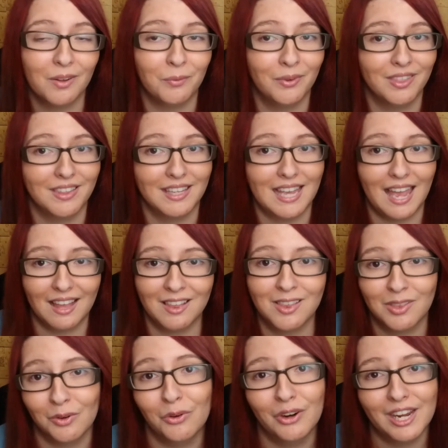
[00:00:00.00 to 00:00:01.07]
and I want to get a
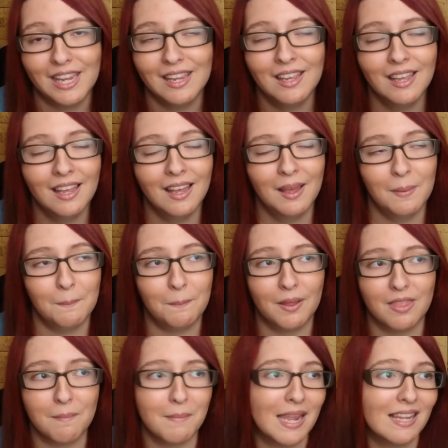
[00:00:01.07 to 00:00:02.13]
story,
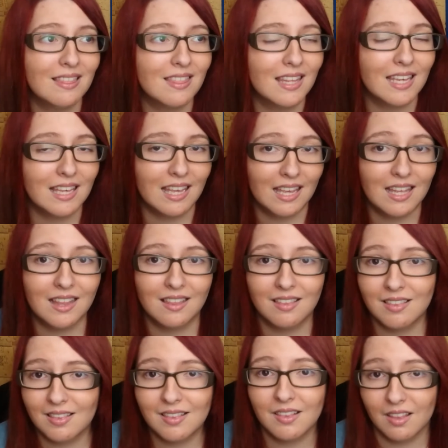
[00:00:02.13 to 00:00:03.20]
but the main thing
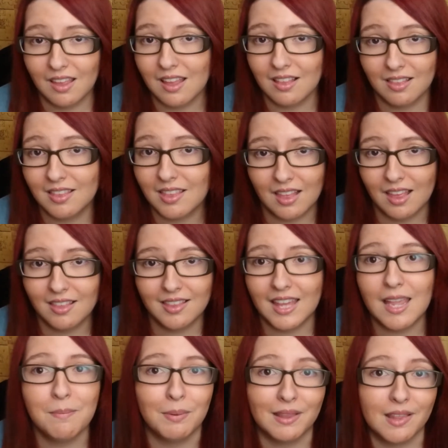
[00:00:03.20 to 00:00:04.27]
is it's
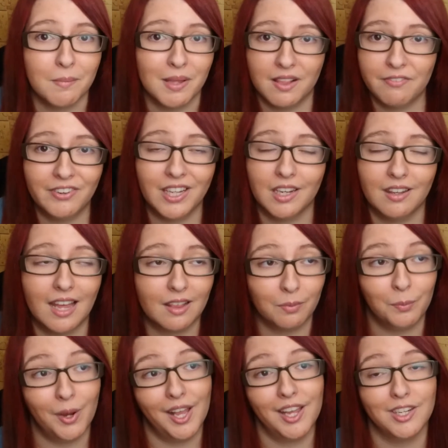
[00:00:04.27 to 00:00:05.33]
escapism. It's fun.
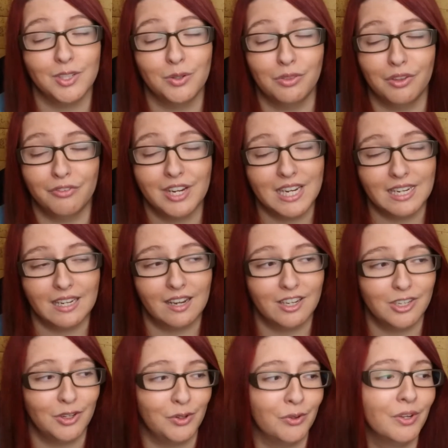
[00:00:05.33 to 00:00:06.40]
That's why I do the reading
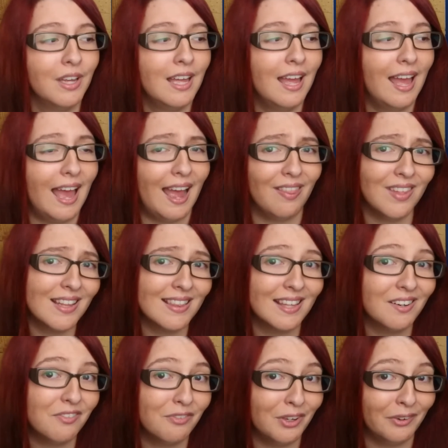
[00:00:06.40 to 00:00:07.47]
I do. And this
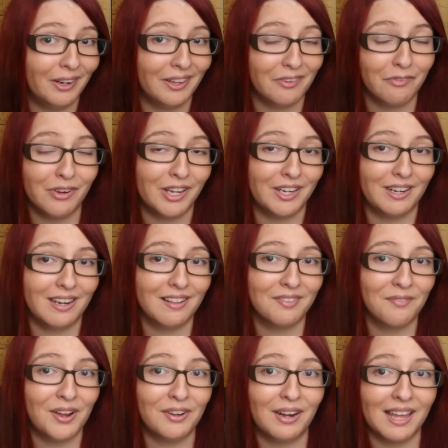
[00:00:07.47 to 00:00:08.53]
didn't feel like fun.
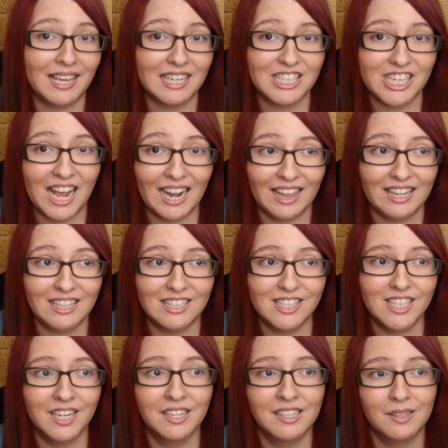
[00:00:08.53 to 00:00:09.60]
This felt like a
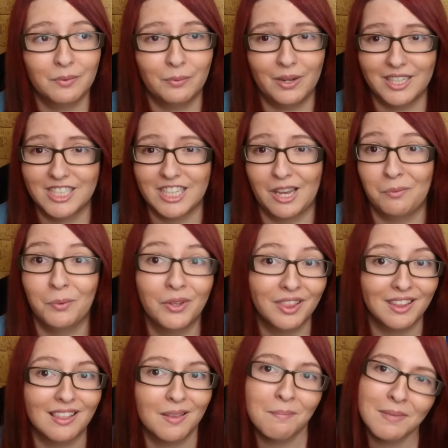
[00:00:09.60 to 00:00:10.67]
challenge, which I
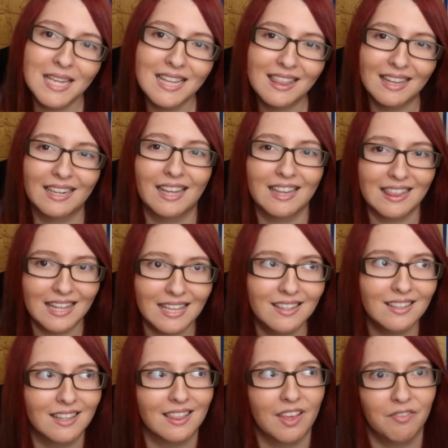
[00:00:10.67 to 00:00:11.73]
wanted to meet, and I
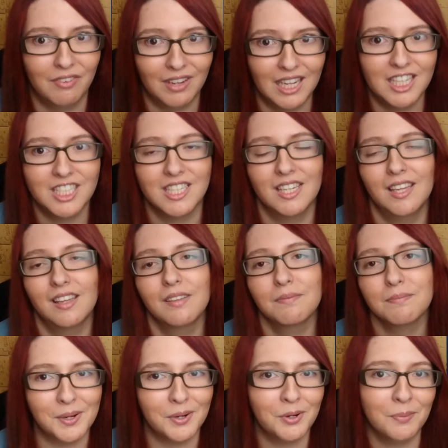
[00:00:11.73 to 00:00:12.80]
did because I finished it.
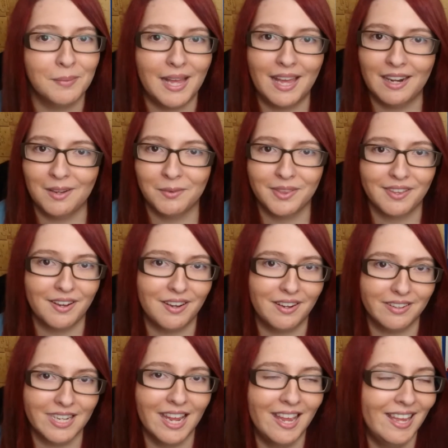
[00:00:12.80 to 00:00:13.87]
But oh man, it was
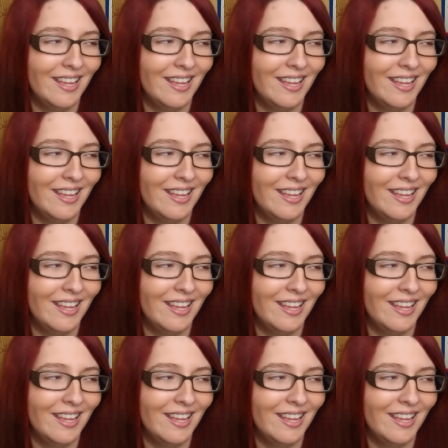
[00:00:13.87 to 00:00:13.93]
hard.